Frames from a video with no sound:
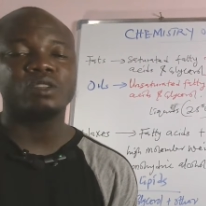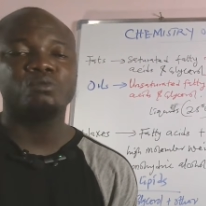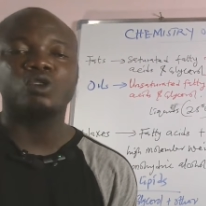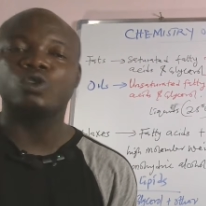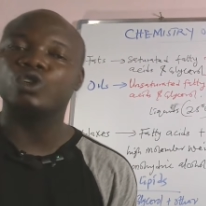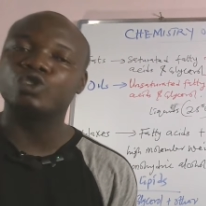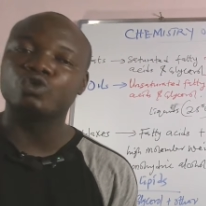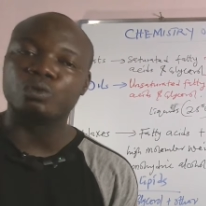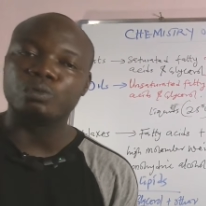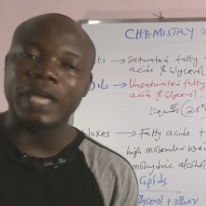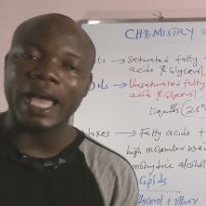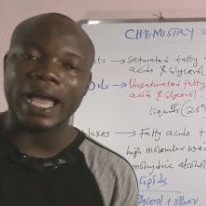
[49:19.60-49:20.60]
Because you will
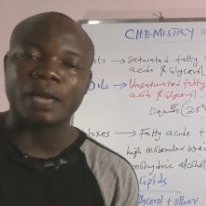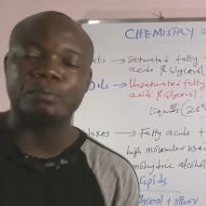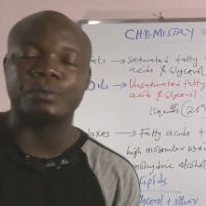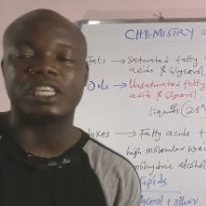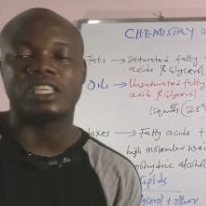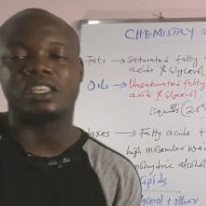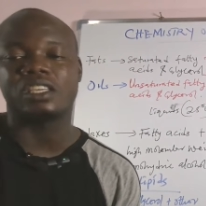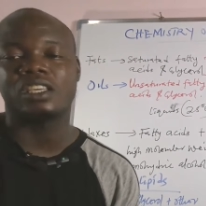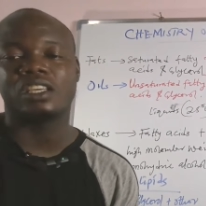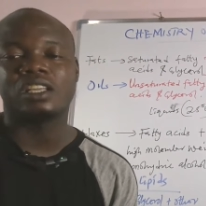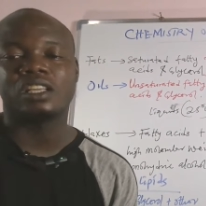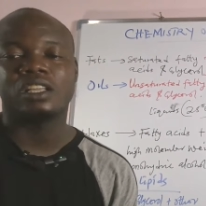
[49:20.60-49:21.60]
be happy.
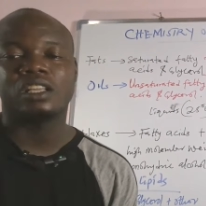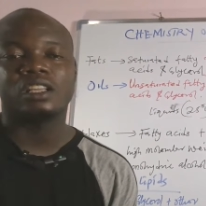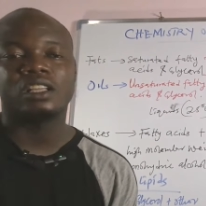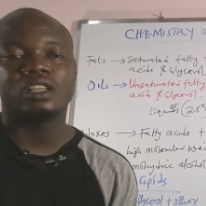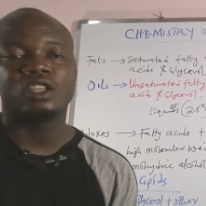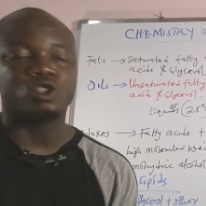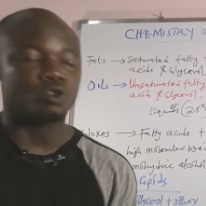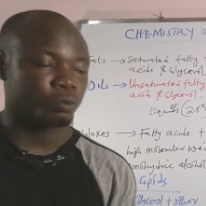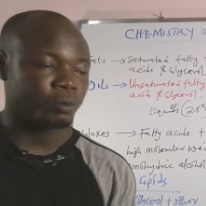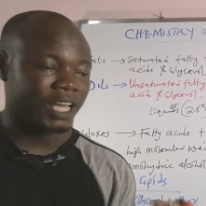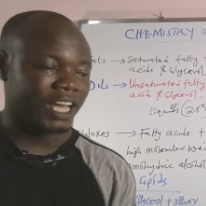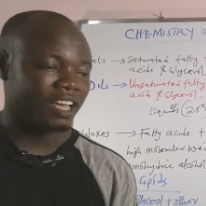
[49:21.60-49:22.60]
You
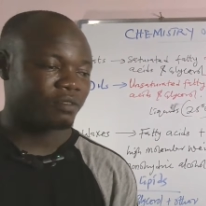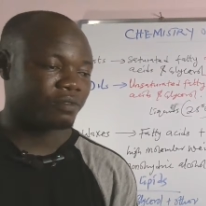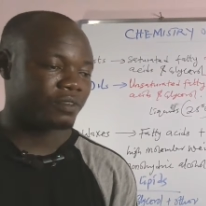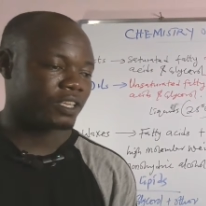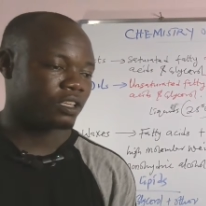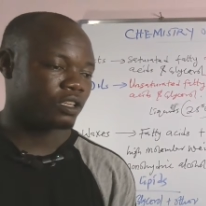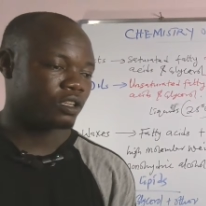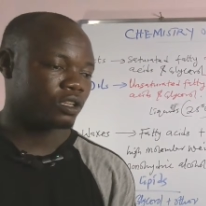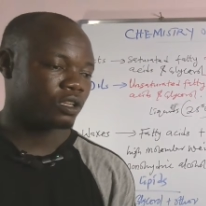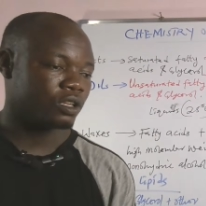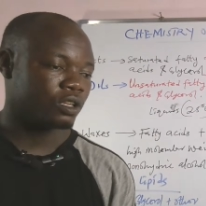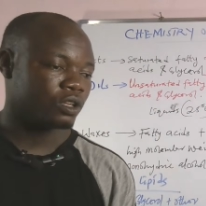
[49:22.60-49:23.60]
will be happy
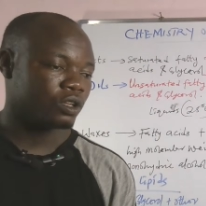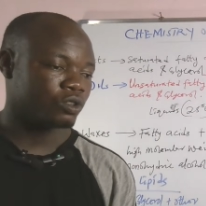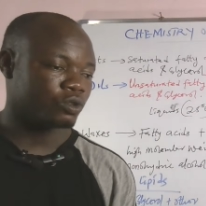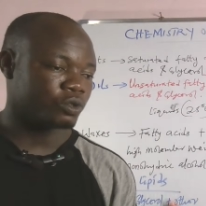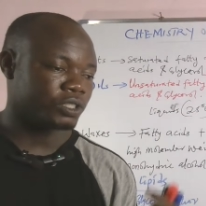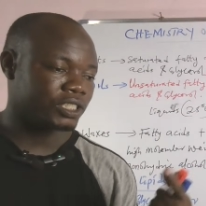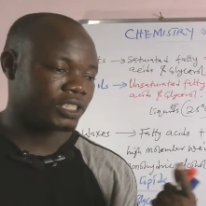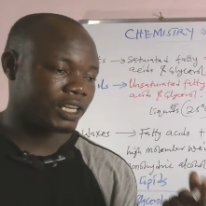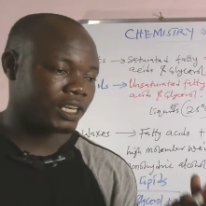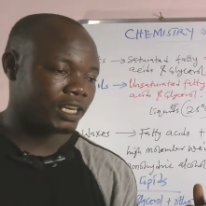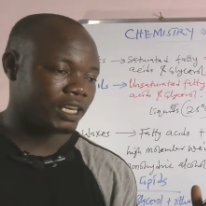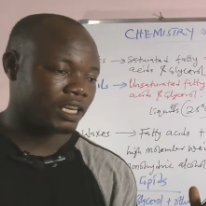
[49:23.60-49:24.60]
to
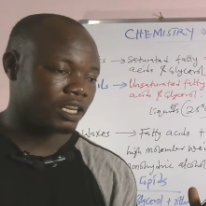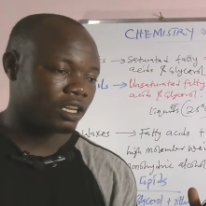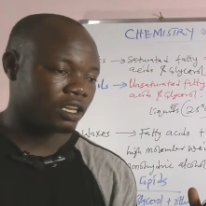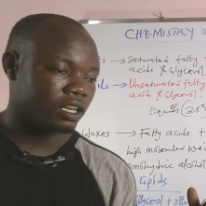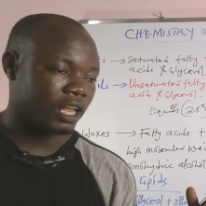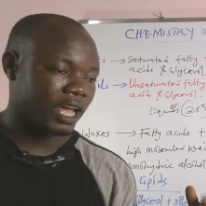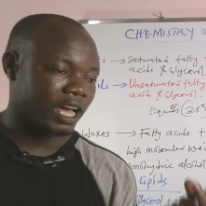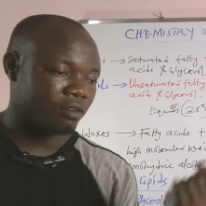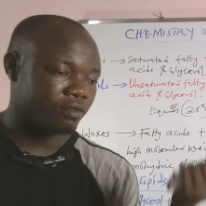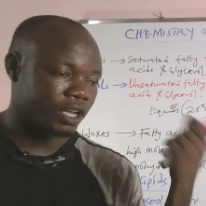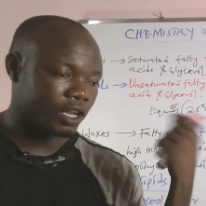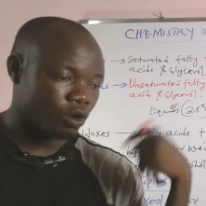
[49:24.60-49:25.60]
still
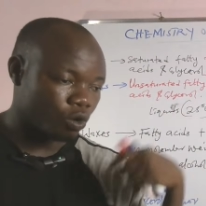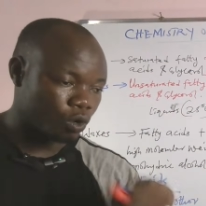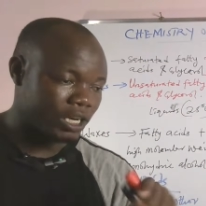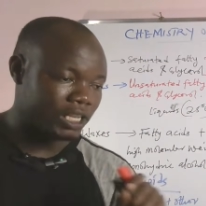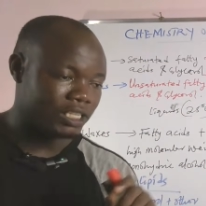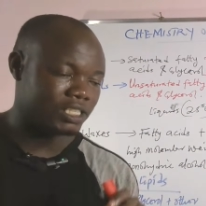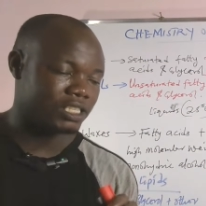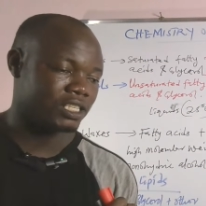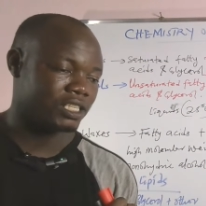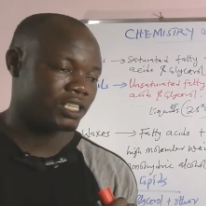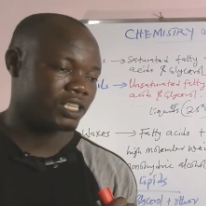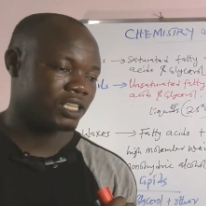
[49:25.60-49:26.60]
have a knowledge